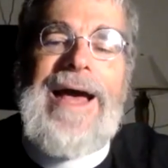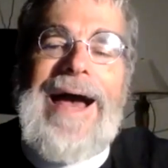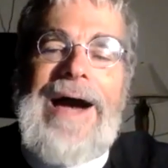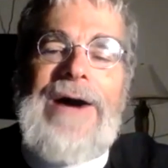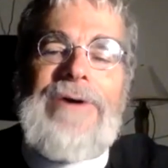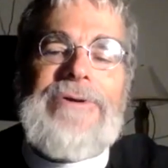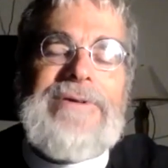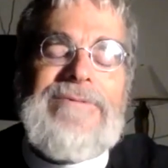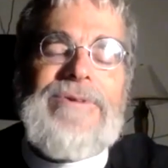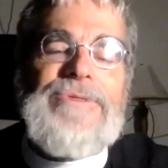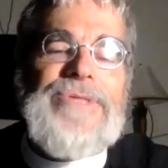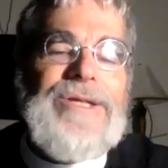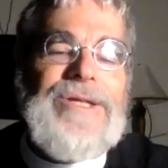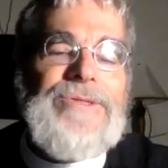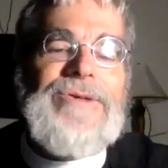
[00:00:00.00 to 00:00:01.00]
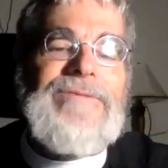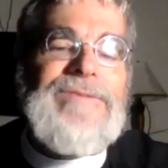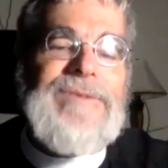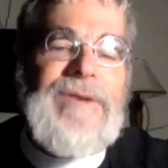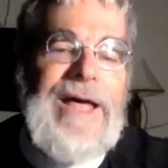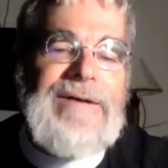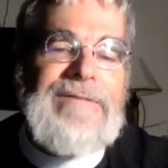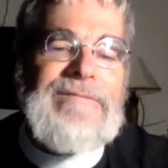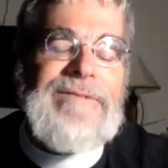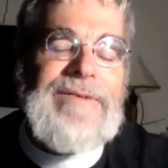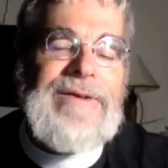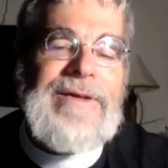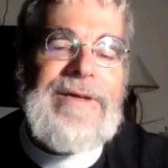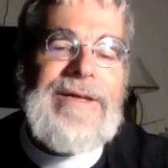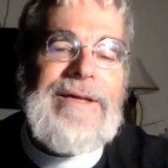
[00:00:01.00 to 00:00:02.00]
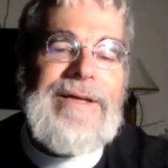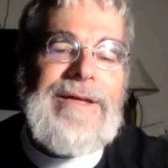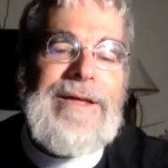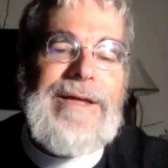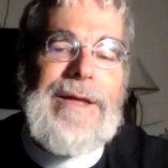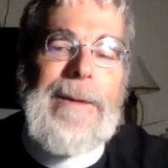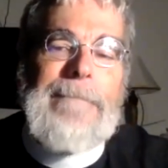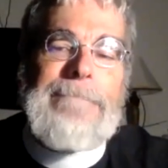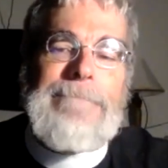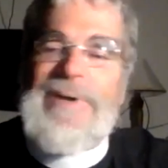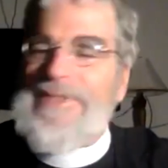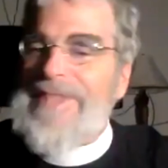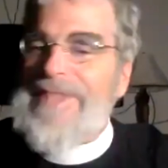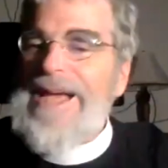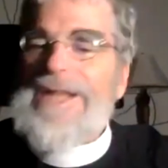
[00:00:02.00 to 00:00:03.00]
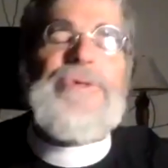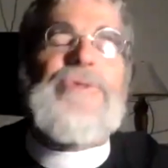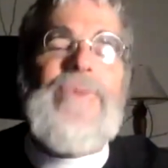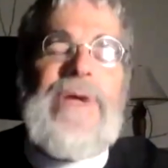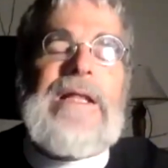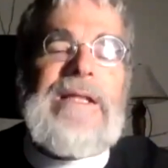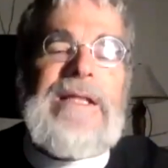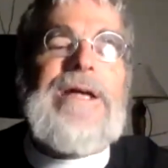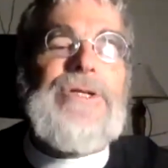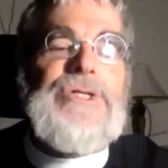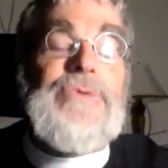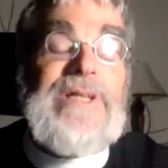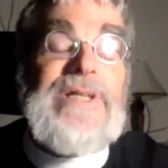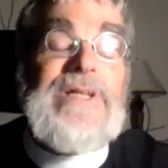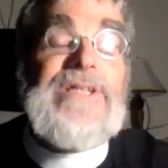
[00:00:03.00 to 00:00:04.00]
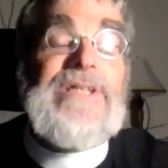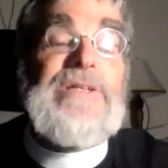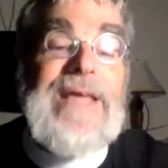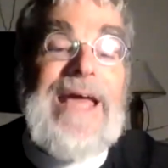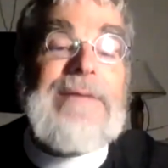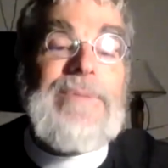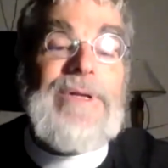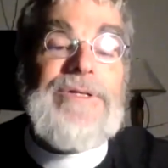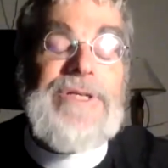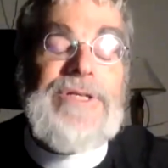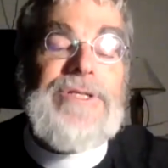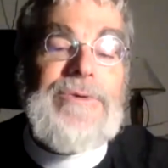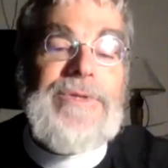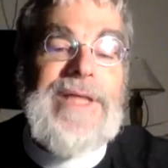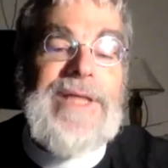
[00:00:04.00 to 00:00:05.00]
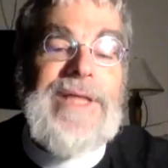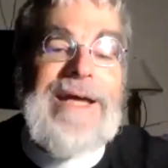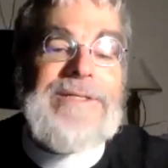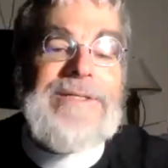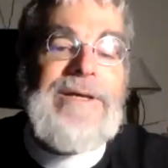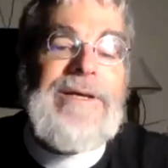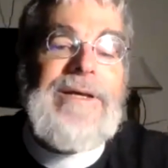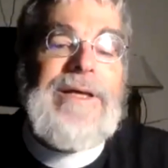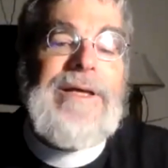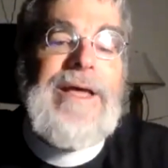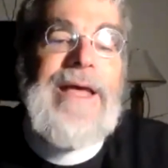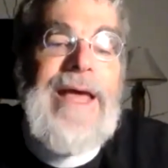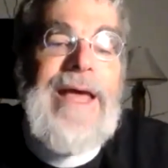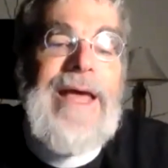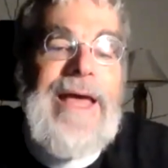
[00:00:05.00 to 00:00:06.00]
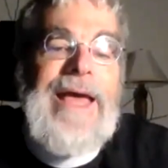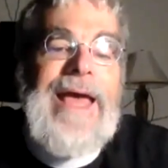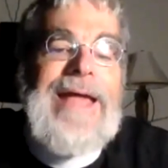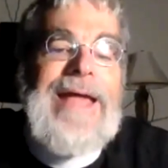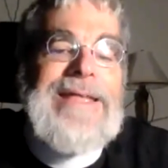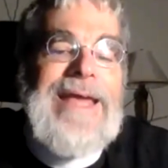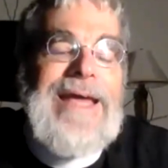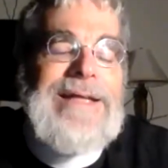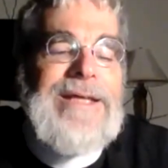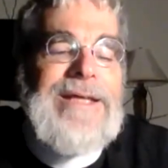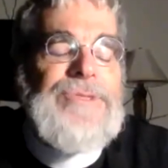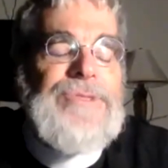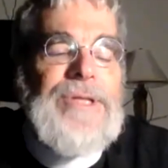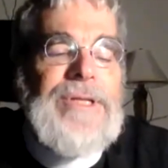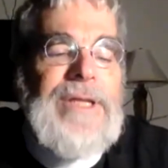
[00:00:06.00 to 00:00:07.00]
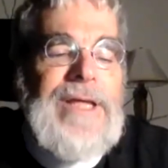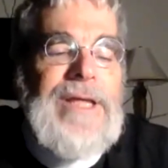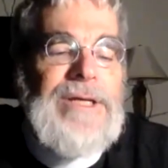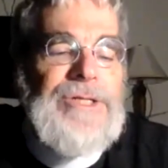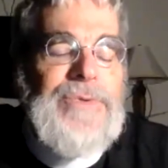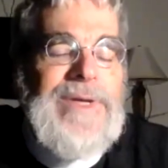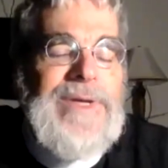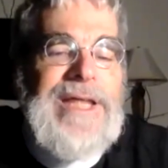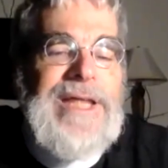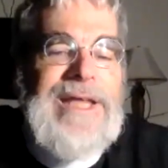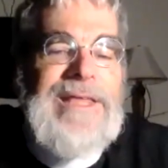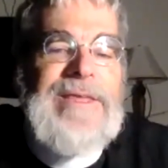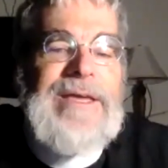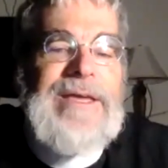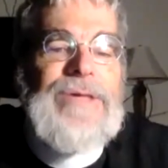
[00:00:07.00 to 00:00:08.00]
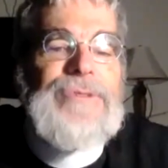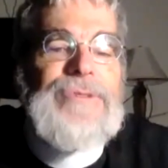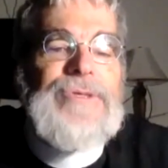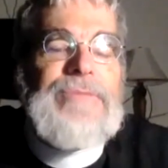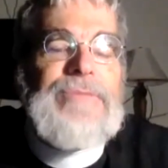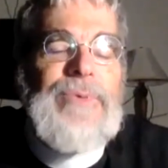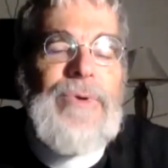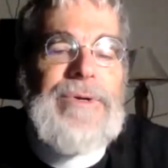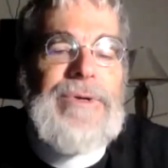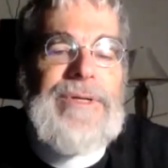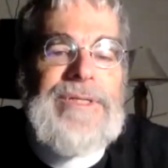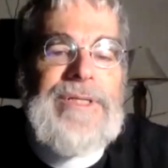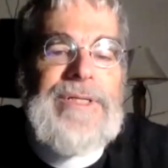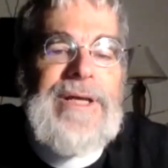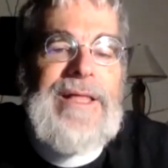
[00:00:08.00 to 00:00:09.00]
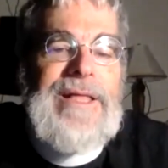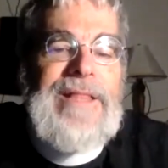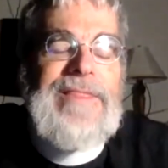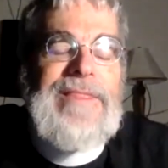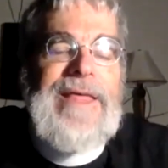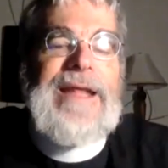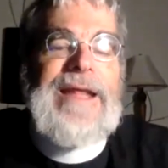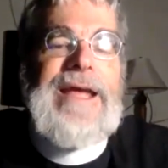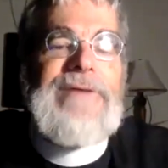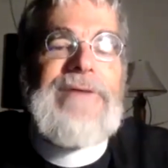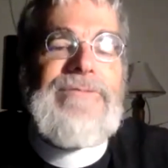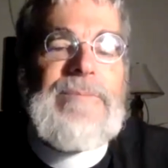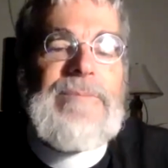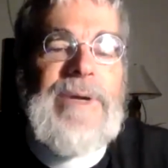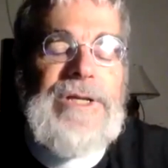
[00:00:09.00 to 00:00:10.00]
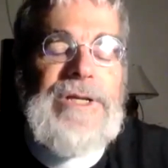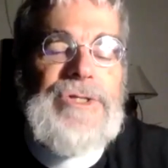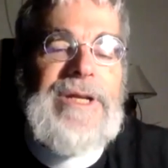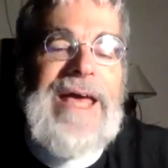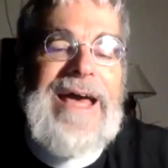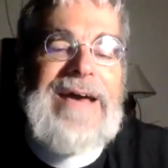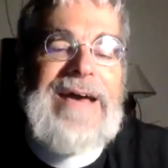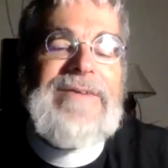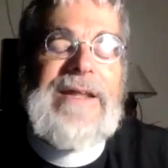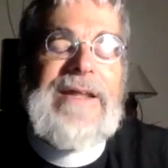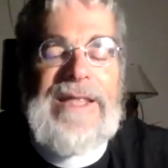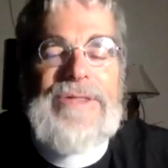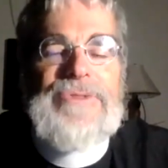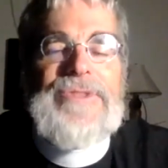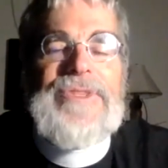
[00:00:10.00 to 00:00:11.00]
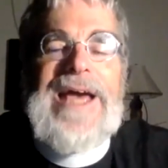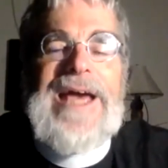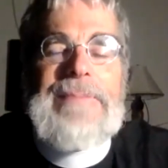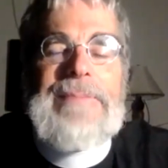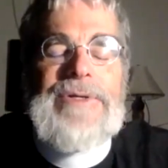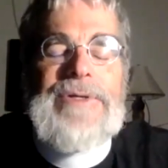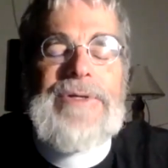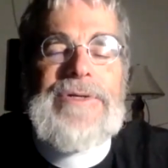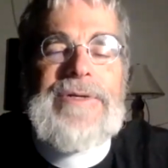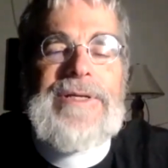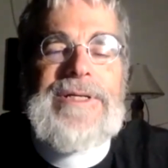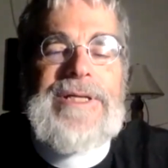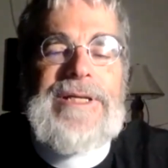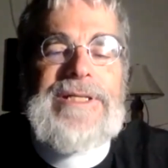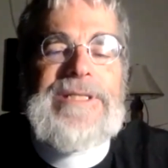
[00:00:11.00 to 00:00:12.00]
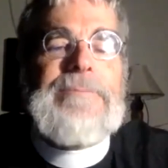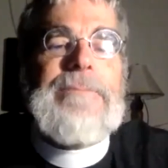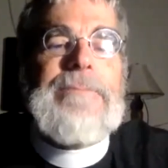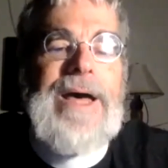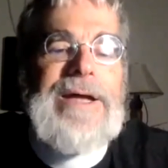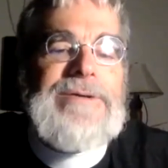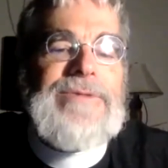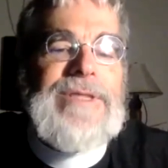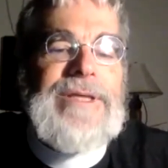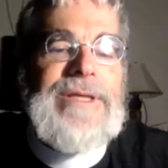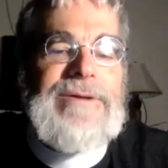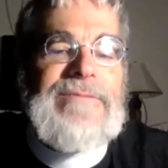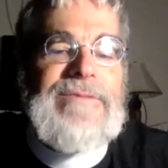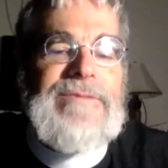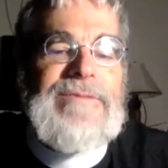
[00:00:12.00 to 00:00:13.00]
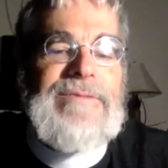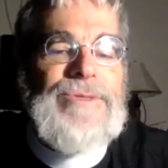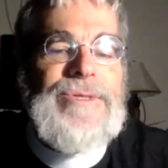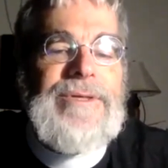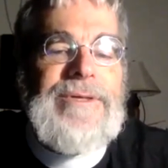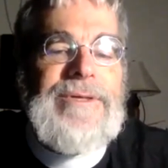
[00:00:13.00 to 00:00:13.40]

out of a sense of love, but that's a real luxury to be able to do that. And yet it's a luxury that I think is important, that everybody should have at least the opportunity to ponder the universe.